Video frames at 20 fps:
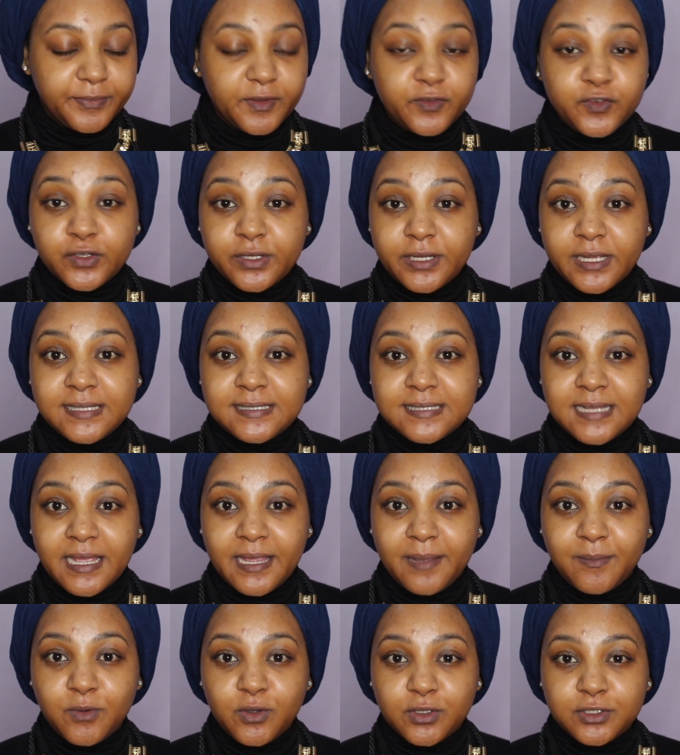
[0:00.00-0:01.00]
So next I
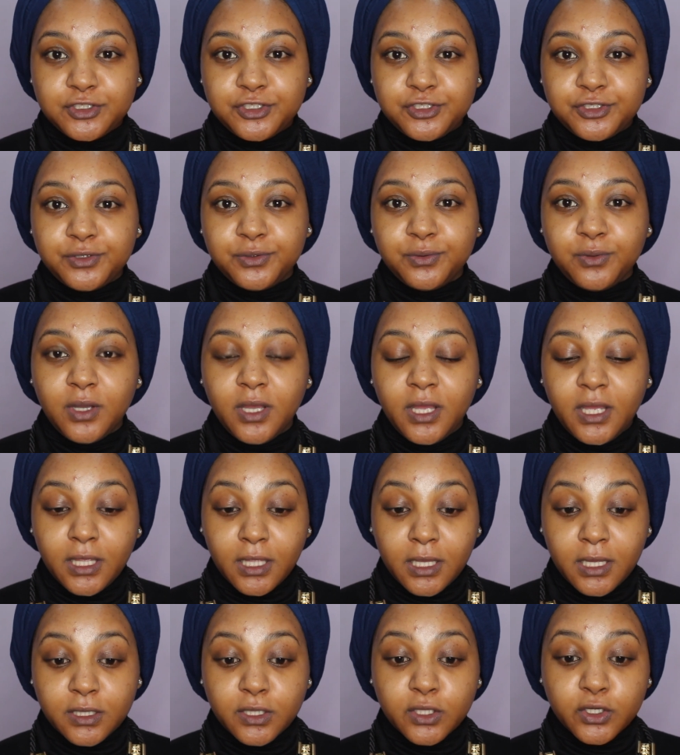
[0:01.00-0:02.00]
am going to
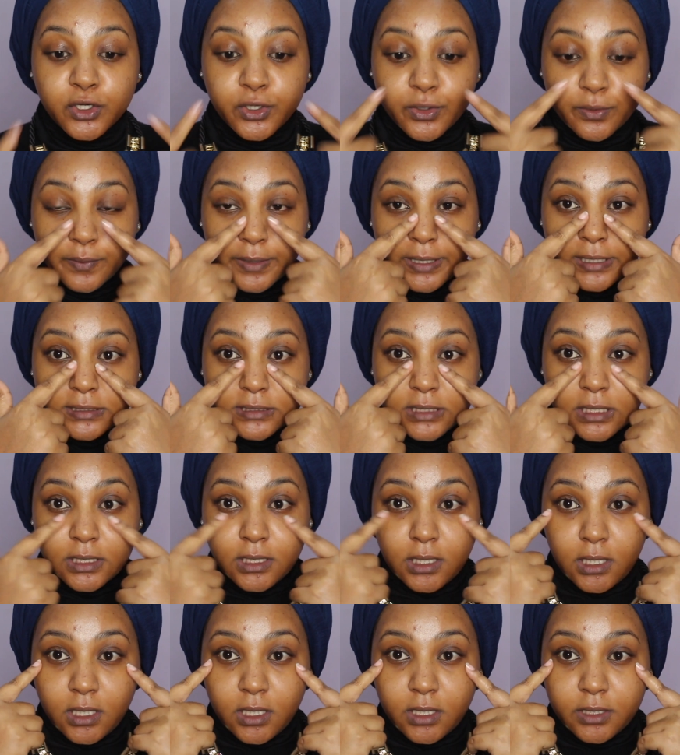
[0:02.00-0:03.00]
color correct
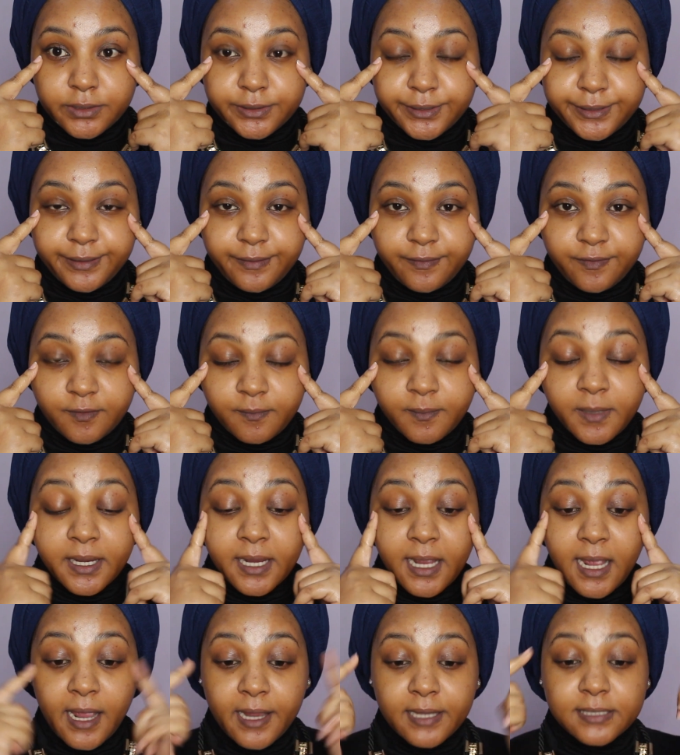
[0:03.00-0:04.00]
underneath
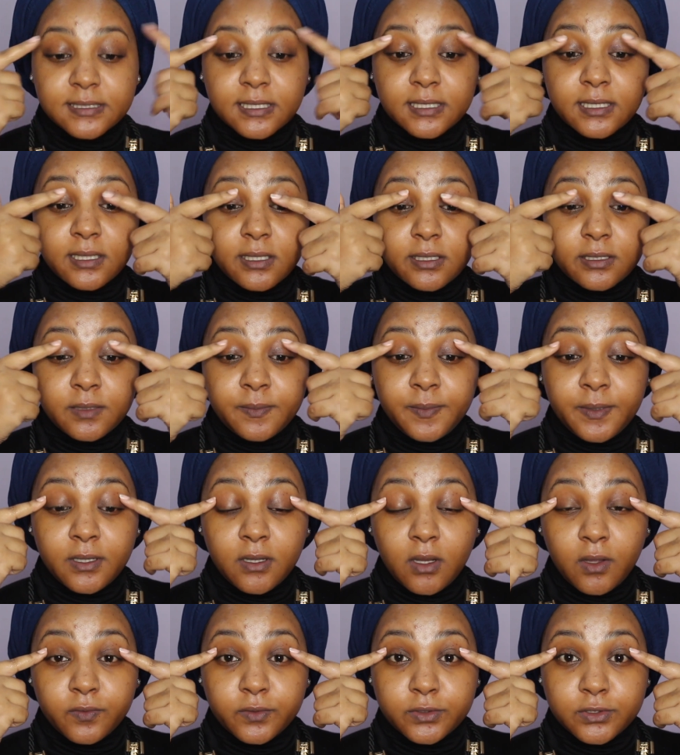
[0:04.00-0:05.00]
my eyes and a little
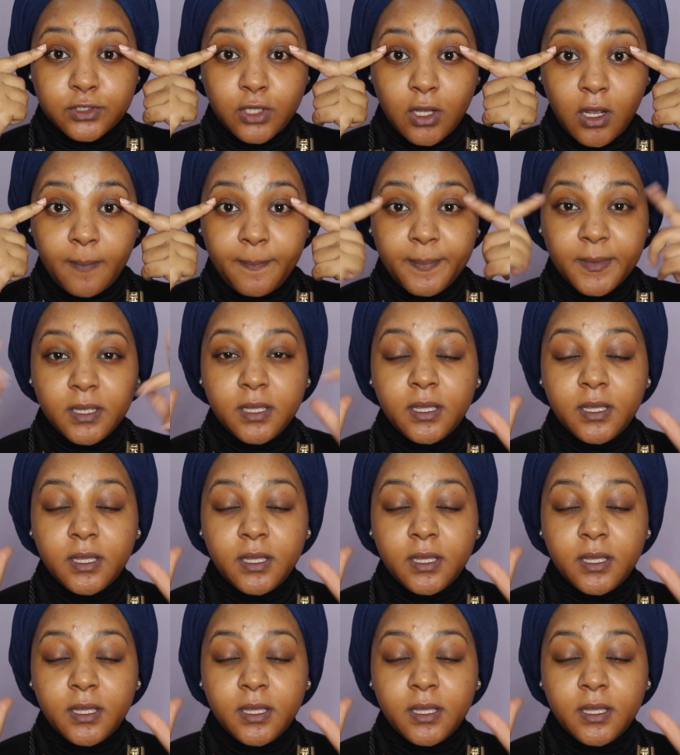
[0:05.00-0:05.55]
bit on the top.